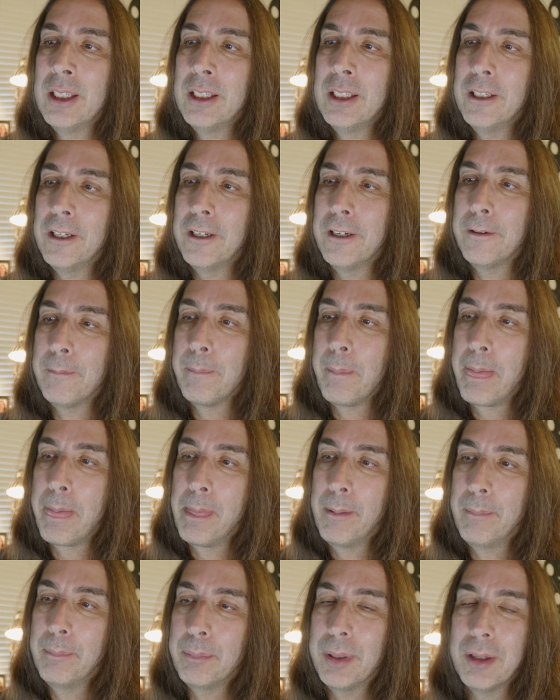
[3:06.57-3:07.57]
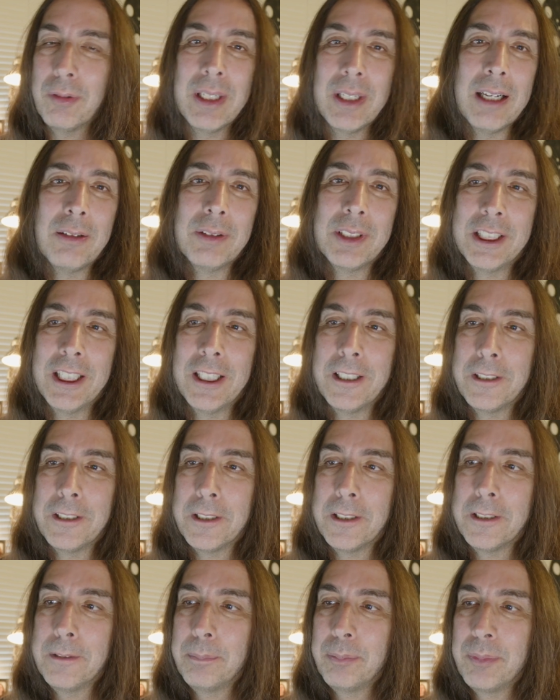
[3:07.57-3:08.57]
But when I was
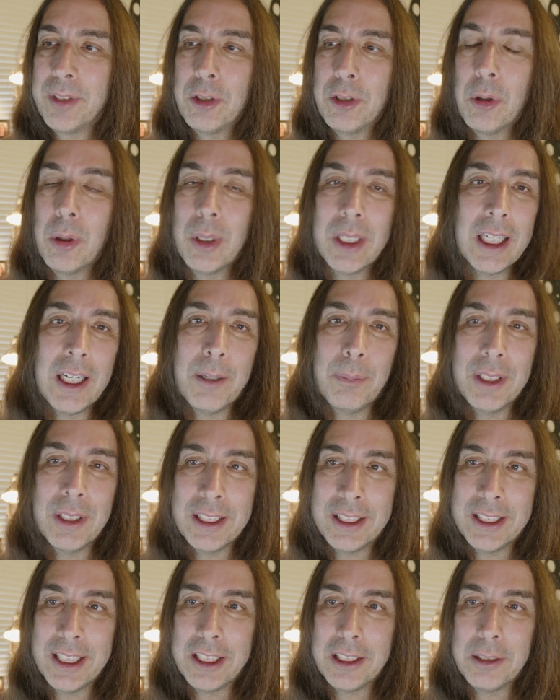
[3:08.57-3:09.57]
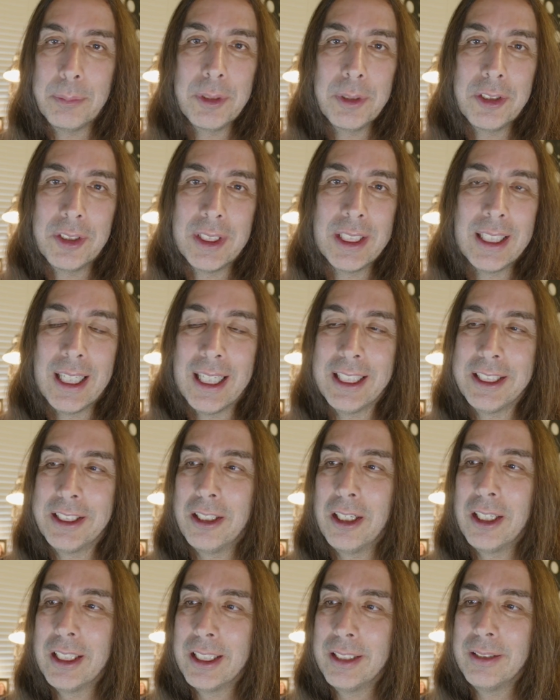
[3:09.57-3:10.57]
younger, growing up listening to music, I
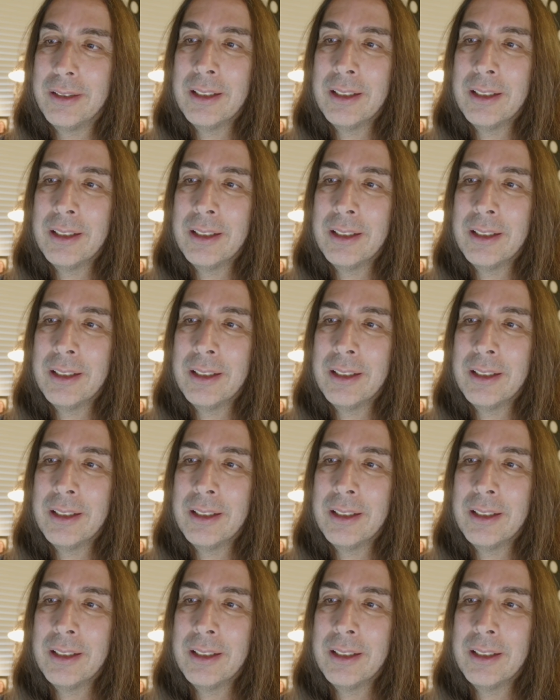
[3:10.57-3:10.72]
started